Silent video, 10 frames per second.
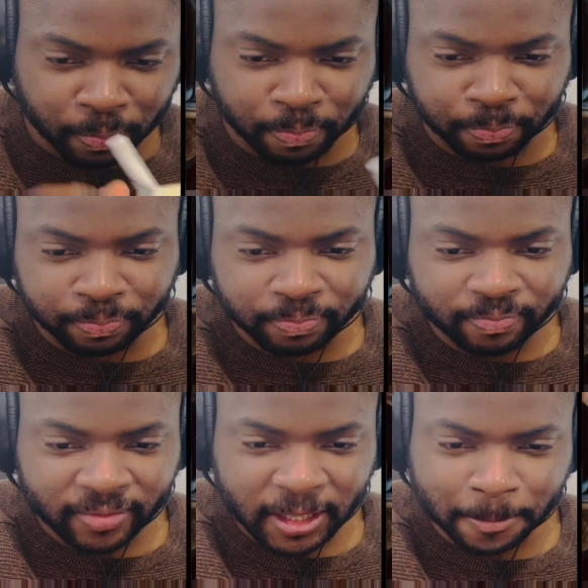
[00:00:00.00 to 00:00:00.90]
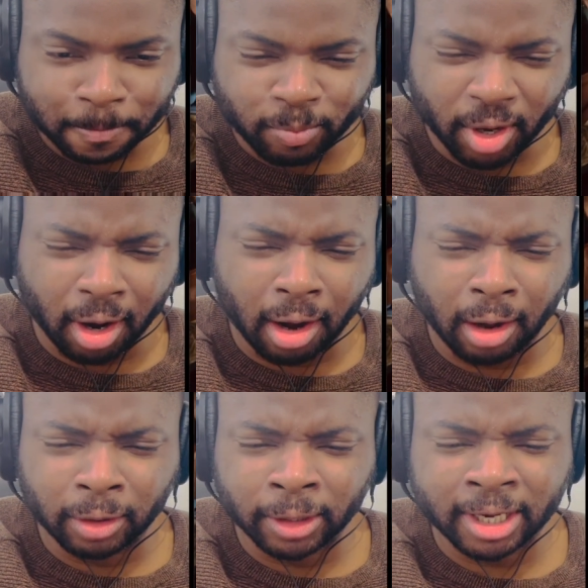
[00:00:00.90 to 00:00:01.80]
Okay, make sure you
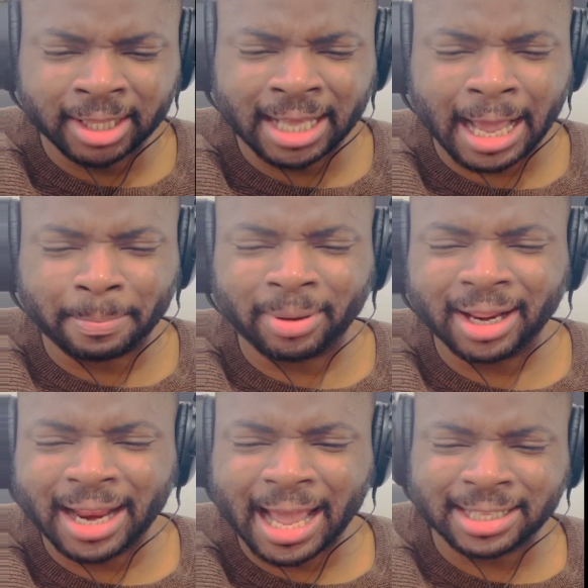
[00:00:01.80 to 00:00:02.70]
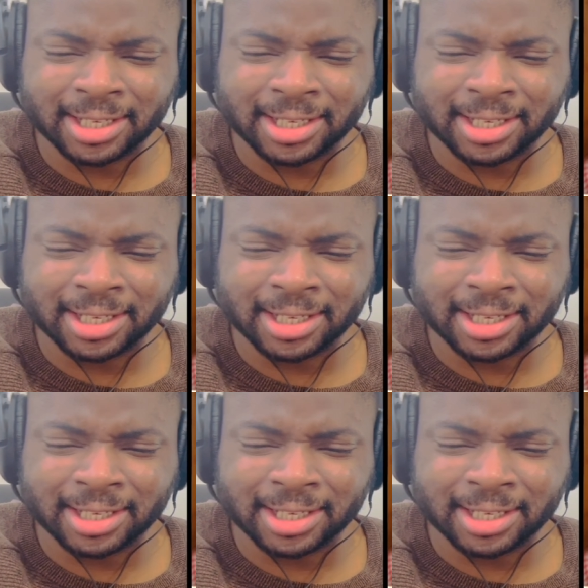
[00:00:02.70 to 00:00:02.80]
have plenty of wet naps